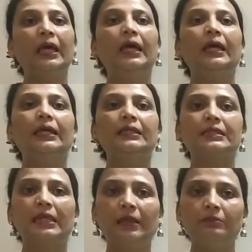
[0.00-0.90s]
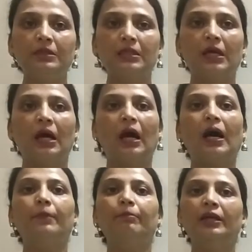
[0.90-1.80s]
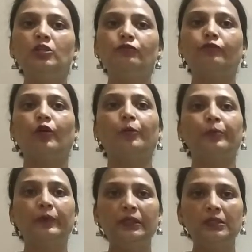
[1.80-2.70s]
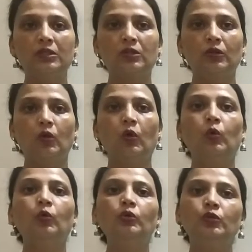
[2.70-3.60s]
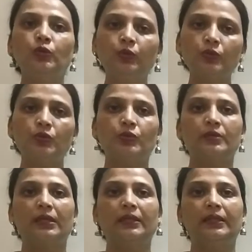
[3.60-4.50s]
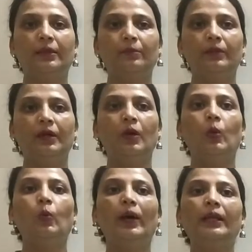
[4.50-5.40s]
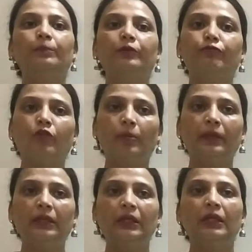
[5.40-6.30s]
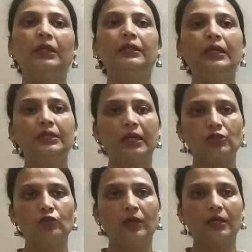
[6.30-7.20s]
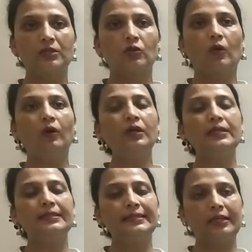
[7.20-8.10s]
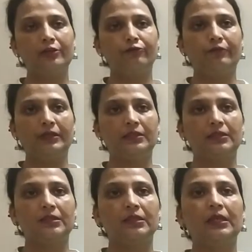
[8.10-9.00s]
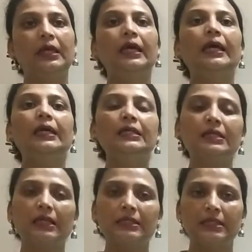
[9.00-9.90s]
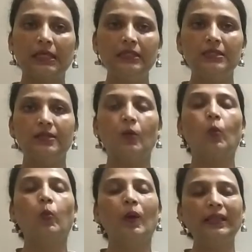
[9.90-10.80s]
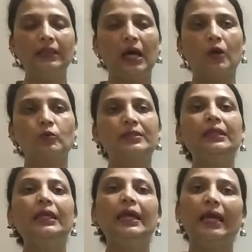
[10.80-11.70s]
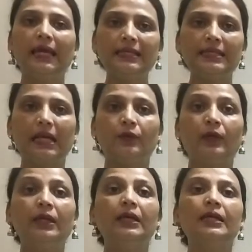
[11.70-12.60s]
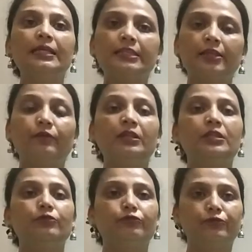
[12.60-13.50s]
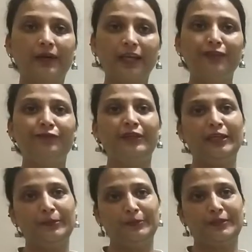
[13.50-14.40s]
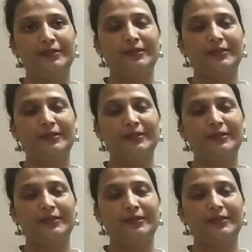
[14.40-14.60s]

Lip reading: Its hymns are meant for priests who used to sing them while performing the yajnas or sacrifices. It contains 1875 hymns.